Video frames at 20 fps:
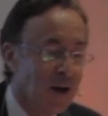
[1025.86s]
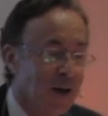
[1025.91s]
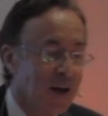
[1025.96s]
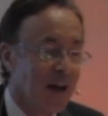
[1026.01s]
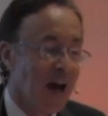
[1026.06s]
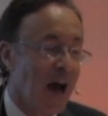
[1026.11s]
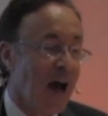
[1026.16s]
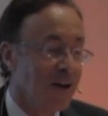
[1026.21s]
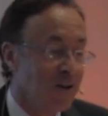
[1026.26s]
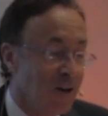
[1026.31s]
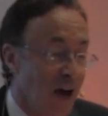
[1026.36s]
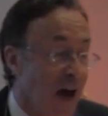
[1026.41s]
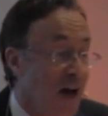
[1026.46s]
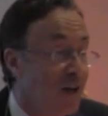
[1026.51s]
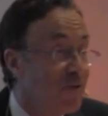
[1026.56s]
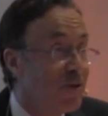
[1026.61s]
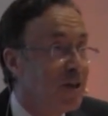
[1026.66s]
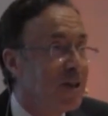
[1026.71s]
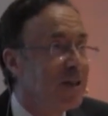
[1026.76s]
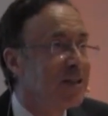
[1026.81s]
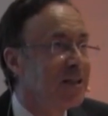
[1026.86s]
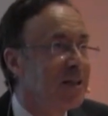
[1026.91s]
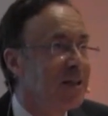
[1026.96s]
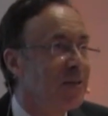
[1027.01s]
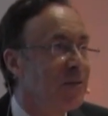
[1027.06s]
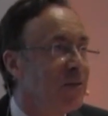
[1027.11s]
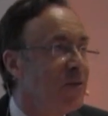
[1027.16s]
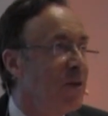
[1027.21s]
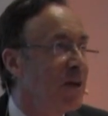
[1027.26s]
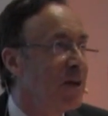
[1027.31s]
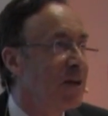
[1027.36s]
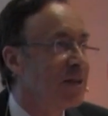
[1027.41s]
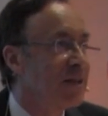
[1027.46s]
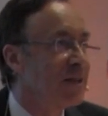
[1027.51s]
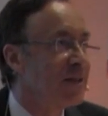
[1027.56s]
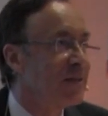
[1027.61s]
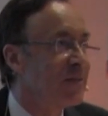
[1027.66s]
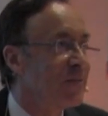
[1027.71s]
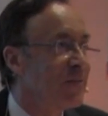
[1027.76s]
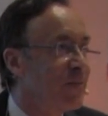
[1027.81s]
had raised serum ferritin.
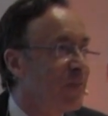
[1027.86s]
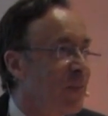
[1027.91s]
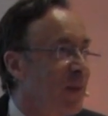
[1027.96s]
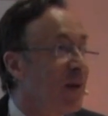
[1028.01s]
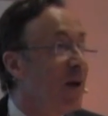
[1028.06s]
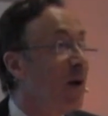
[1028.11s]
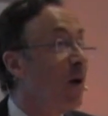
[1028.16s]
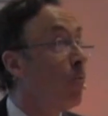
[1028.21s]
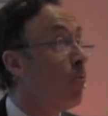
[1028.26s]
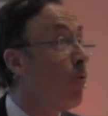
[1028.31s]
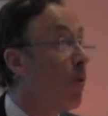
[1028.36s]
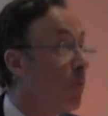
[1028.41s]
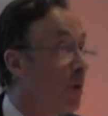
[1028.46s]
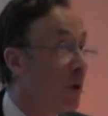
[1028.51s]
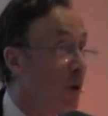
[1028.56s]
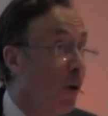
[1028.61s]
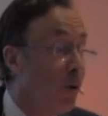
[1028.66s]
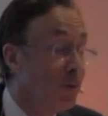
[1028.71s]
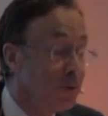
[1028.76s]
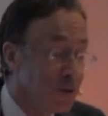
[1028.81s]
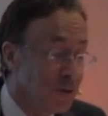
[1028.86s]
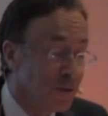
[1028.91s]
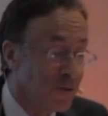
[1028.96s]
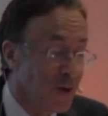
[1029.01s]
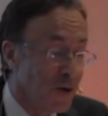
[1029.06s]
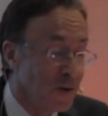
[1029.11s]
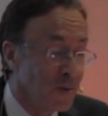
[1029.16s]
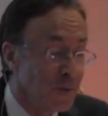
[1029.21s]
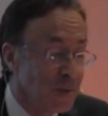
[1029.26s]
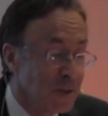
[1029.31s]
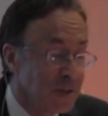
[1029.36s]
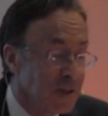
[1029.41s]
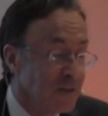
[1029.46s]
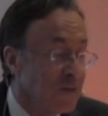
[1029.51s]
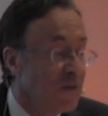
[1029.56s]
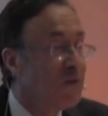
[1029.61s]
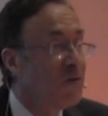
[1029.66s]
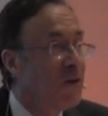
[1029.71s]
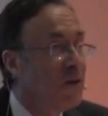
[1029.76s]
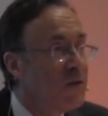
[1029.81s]
What we also found was that
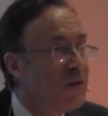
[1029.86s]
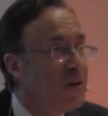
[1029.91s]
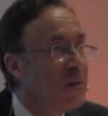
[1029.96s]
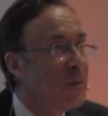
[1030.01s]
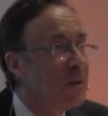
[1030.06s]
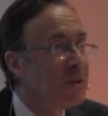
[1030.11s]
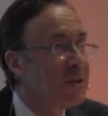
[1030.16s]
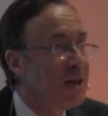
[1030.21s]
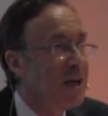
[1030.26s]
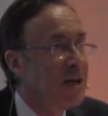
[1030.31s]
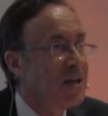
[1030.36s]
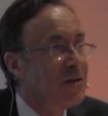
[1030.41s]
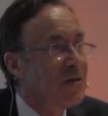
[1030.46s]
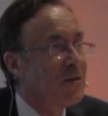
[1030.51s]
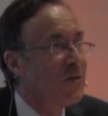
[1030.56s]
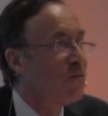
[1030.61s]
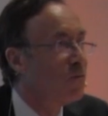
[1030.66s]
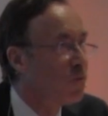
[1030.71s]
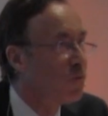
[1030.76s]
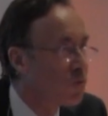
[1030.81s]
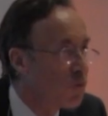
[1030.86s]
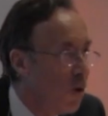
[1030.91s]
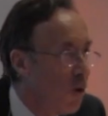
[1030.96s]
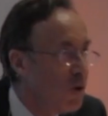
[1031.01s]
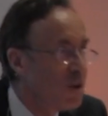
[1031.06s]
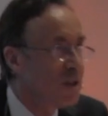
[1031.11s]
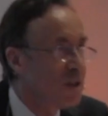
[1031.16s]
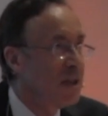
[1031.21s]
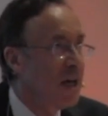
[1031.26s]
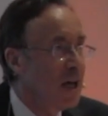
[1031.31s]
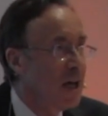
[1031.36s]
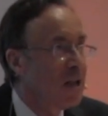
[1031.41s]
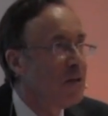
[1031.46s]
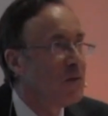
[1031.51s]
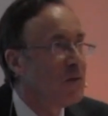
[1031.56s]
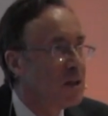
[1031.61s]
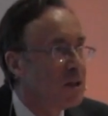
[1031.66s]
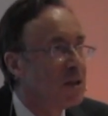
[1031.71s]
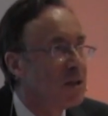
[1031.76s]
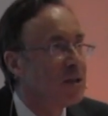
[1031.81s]
50% of grossly
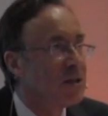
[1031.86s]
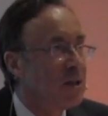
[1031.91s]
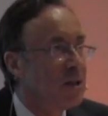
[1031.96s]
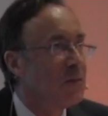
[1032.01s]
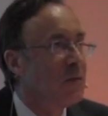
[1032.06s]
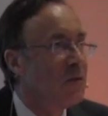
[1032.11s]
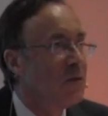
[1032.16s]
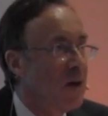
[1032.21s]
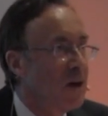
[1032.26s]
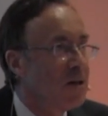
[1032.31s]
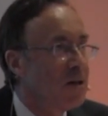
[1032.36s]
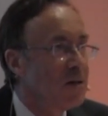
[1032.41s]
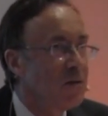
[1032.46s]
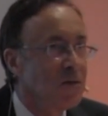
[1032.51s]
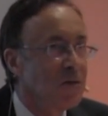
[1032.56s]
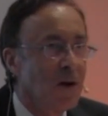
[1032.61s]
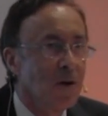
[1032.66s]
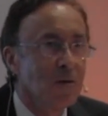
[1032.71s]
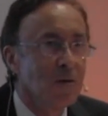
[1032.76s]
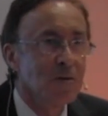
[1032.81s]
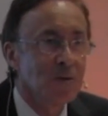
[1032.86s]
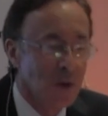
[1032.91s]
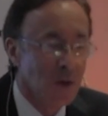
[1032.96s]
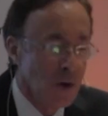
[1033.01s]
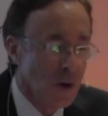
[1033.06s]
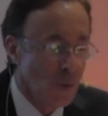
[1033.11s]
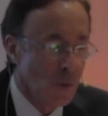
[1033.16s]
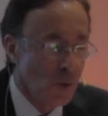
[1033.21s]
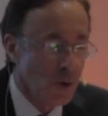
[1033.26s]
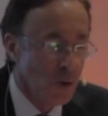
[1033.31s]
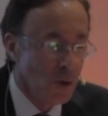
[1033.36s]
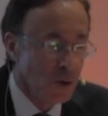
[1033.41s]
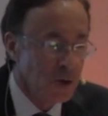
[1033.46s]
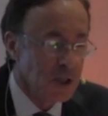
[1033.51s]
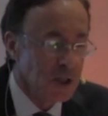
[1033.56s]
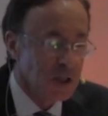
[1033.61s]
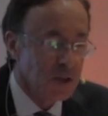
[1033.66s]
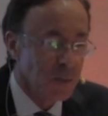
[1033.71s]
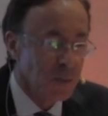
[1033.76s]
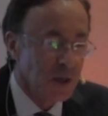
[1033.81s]
elevated serum ferritin values were not
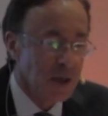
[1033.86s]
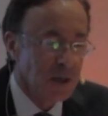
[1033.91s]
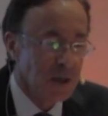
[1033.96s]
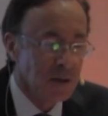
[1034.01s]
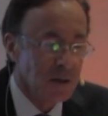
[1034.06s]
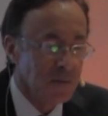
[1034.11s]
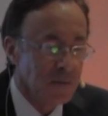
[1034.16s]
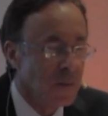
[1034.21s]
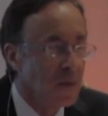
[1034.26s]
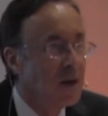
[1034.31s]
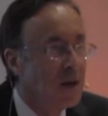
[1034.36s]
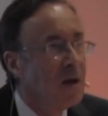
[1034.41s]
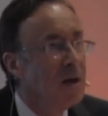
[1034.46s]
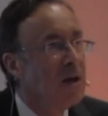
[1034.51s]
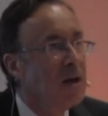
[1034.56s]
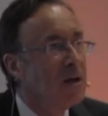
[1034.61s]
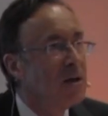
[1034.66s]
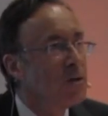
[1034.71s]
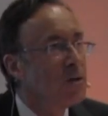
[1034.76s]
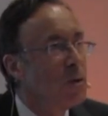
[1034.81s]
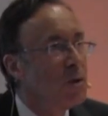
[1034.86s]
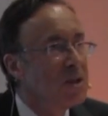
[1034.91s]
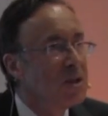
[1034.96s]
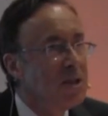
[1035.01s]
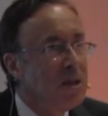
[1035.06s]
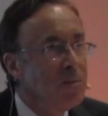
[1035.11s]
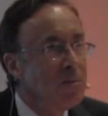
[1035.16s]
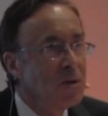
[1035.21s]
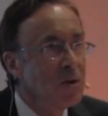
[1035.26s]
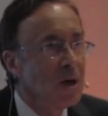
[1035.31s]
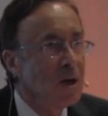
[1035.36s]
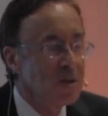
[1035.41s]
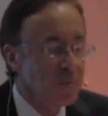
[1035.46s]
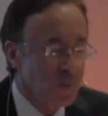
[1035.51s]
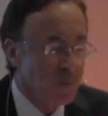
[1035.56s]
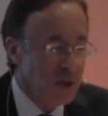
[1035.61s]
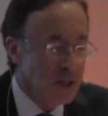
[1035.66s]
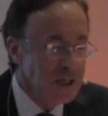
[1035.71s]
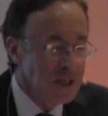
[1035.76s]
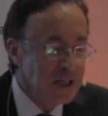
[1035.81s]
explained. So it seemed to us
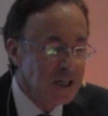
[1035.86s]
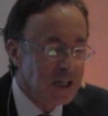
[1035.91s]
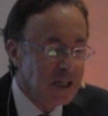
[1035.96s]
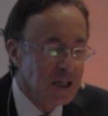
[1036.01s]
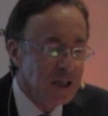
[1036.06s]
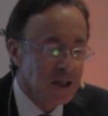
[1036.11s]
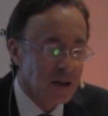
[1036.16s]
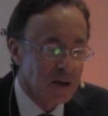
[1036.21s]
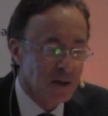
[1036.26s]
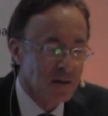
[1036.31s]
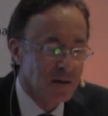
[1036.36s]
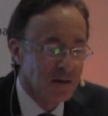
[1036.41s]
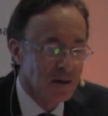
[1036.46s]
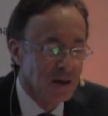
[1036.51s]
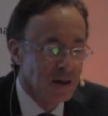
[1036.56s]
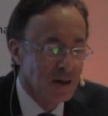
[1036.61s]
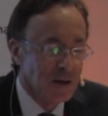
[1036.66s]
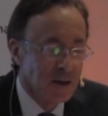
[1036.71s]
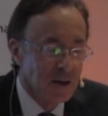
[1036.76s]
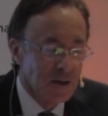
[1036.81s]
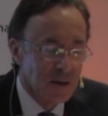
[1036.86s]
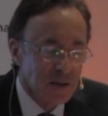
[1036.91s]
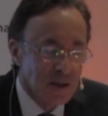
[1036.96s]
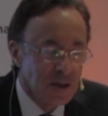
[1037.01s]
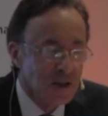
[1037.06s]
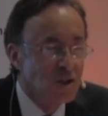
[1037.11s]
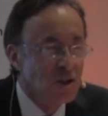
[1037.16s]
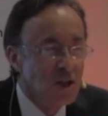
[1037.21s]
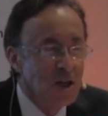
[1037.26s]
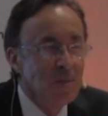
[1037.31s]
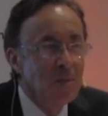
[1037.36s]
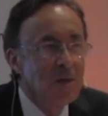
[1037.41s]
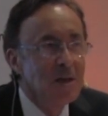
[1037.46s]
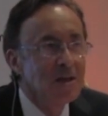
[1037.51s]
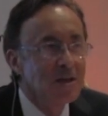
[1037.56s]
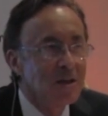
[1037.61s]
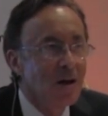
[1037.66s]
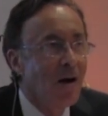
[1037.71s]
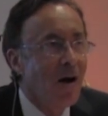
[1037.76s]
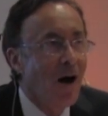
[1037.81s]
pretty clear that
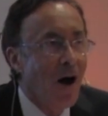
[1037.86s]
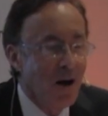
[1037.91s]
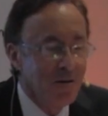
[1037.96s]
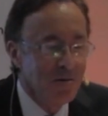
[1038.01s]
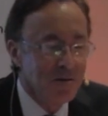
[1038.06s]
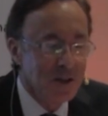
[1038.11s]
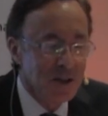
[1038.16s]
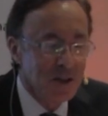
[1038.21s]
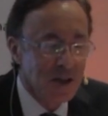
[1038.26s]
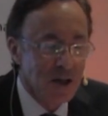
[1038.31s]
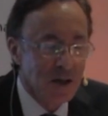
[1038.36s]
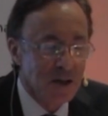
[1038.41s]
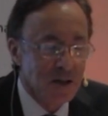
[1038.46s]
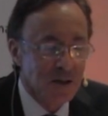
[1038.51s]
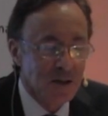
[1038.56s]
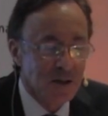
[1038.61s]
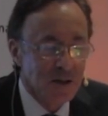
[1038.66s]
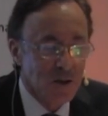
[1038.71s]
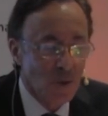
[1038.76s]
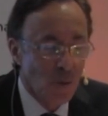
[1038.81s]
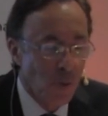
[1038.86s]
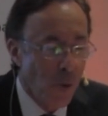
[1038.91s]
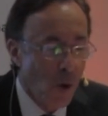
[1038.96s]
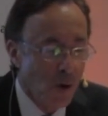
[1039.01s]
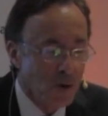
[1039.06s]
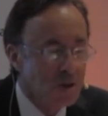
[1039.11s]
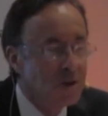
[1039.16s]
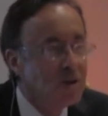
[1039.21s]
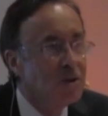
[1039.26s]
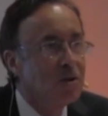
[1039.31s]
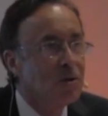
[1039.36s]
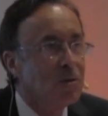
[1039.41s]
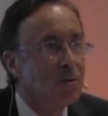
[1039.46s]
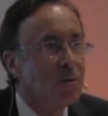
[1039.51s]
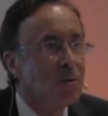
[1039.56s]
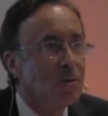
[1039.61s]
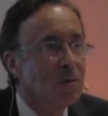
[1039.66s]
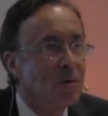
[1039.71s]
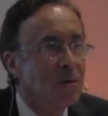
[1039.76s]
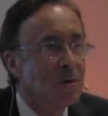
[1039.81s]
GPs are uncertain as to what to do
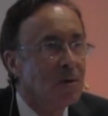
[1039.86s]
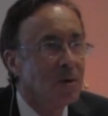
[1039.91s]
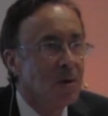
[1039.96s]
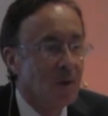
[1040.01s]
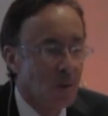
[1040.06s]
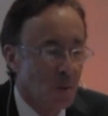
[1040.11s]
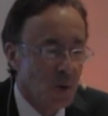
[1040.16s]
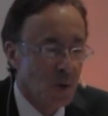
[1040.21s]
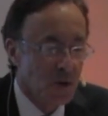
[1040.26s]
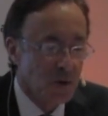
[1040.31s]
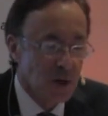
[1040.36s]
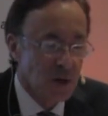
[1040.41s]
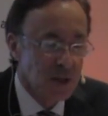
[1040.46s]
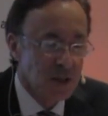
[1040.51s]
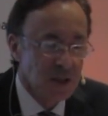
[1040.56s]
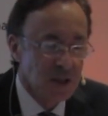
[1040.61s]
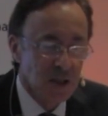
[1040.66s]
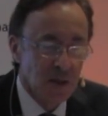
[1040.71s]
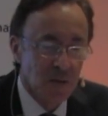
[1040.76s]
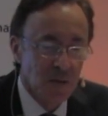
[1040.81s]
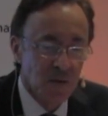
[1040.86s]
with raised serum